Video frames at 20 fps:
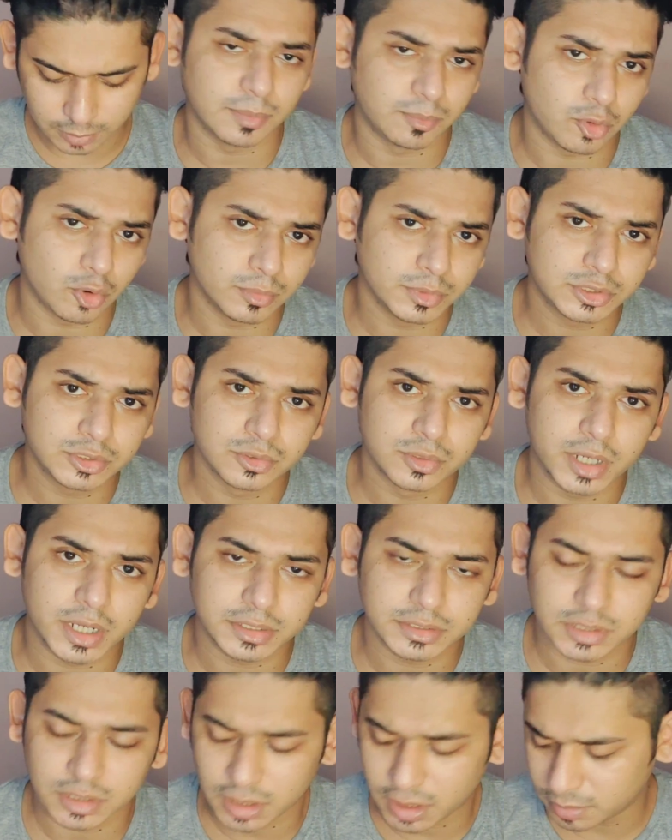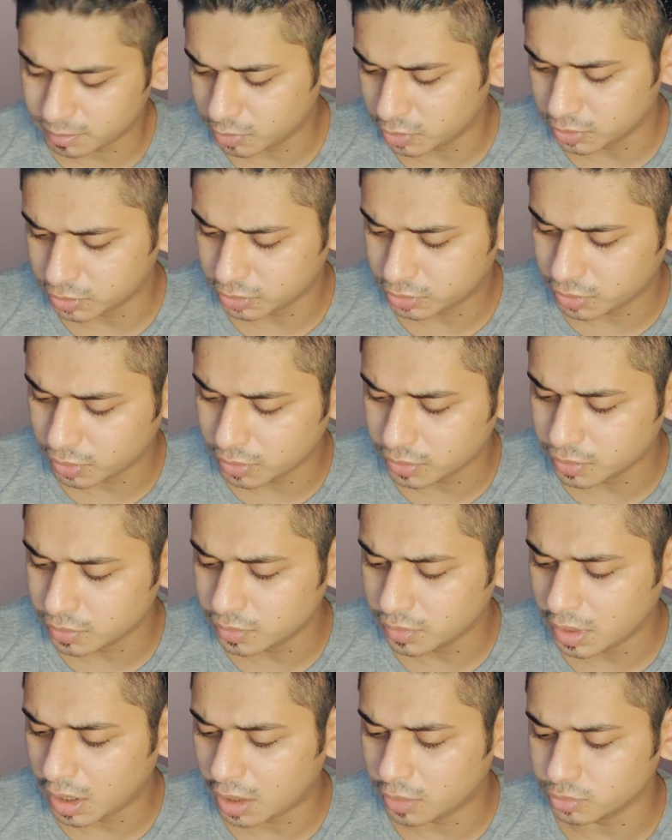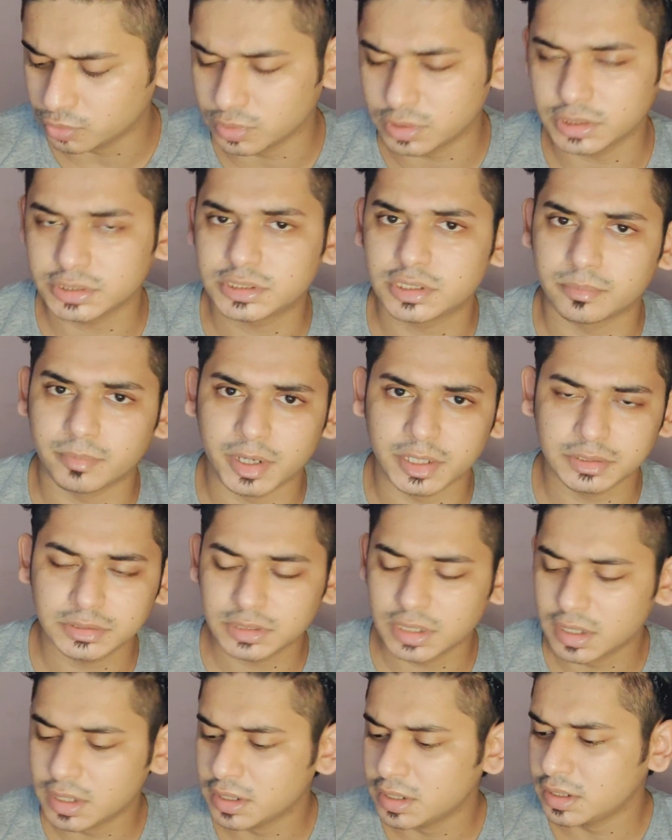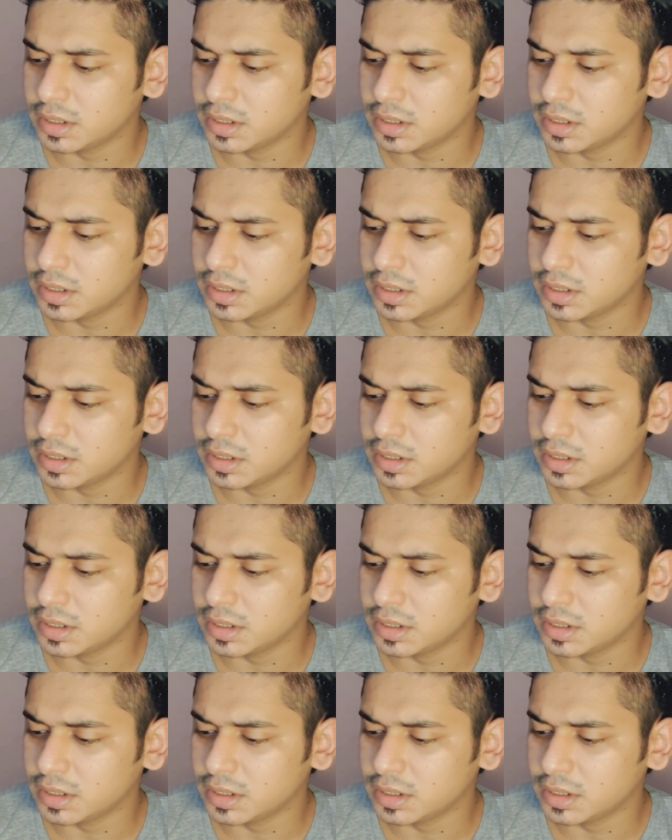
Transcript: As I promised you guys, I'm going to show you how to customize,